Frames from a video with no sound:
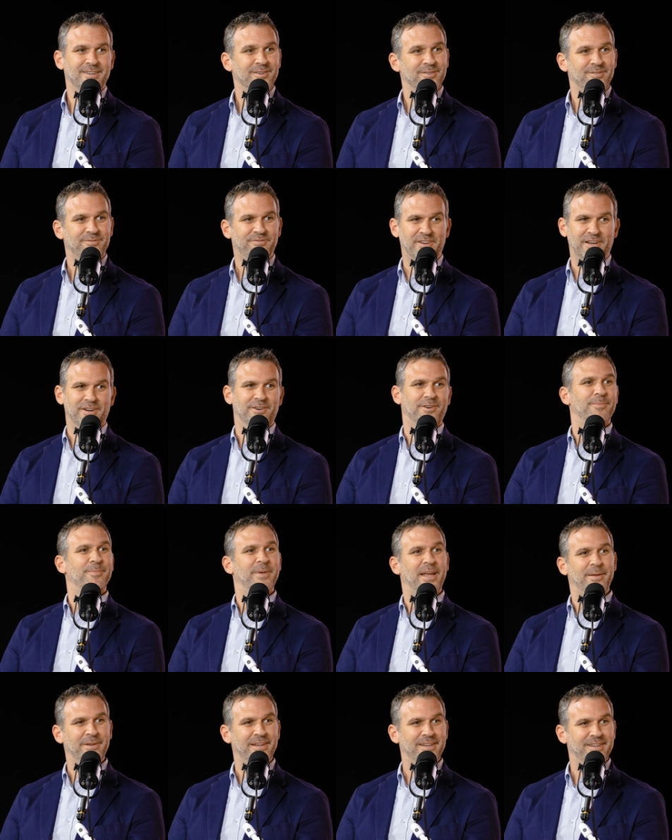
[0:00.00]
fear
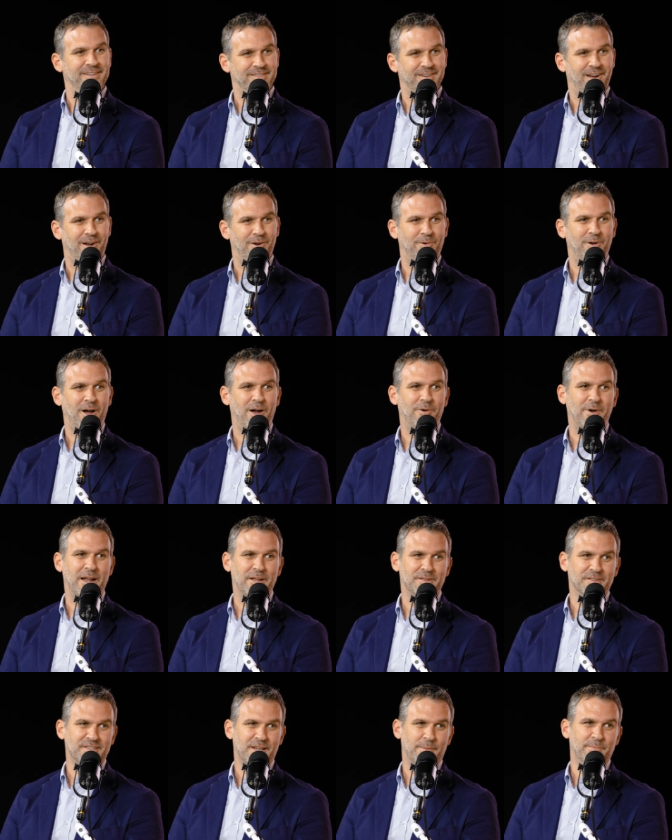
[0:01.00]
maybe
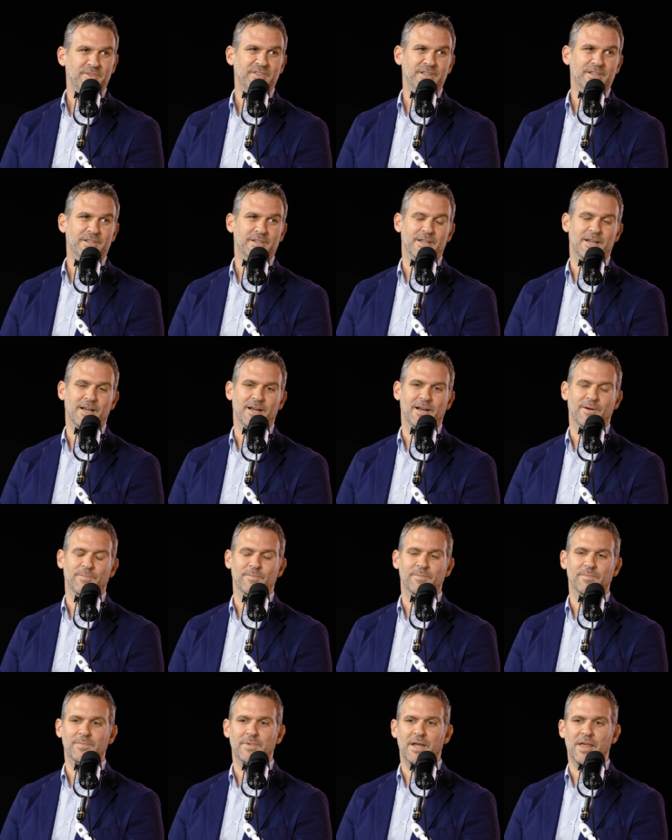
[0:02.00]
around some of it.
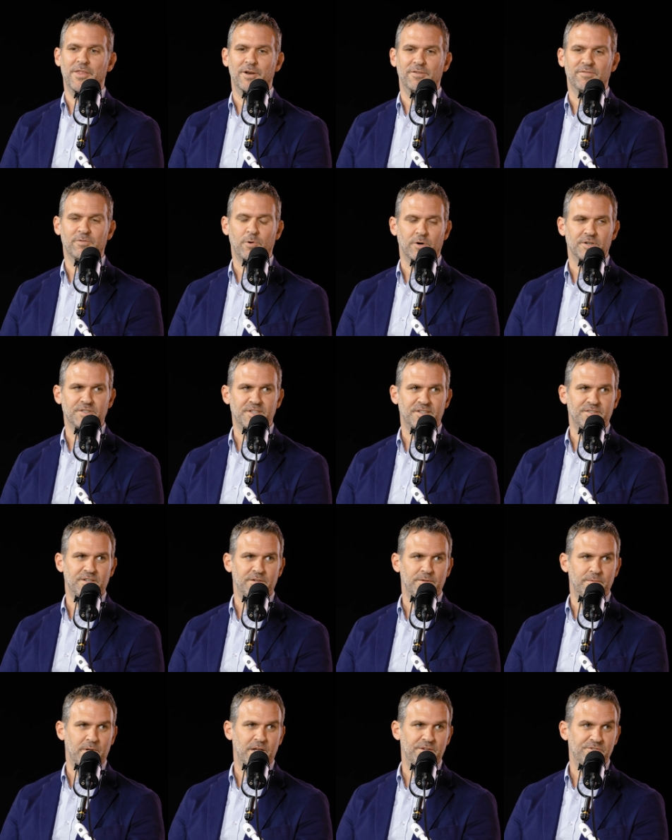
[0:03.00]
And then of course, as
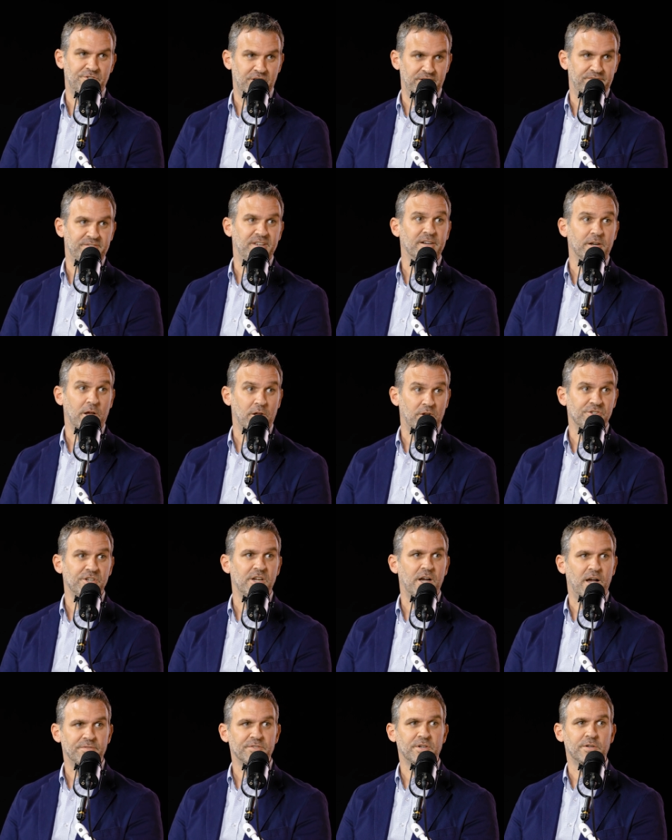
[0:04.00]
a chief technology
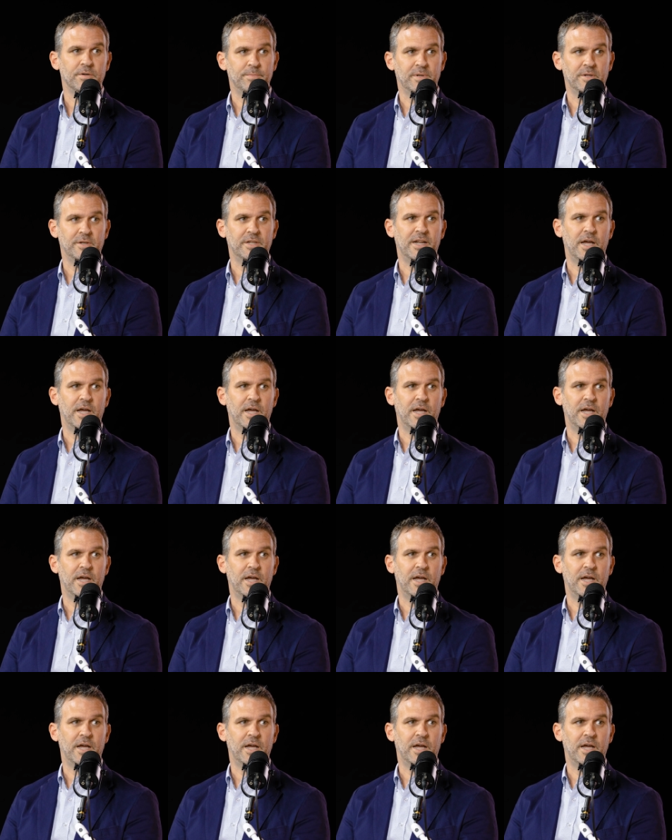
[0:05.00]
officer building